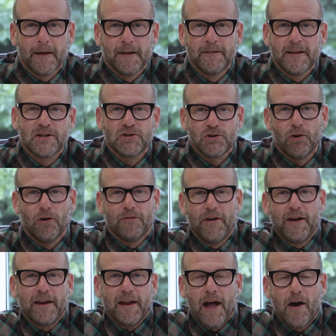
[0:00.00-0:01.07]
In this short
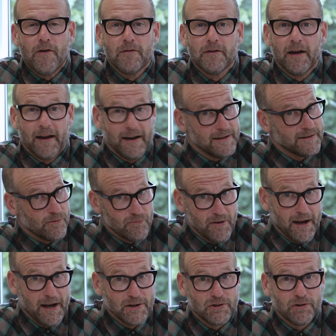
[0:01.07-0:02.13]
video, and it's a
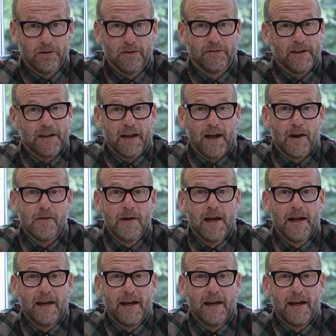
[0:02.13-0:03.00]
really short video,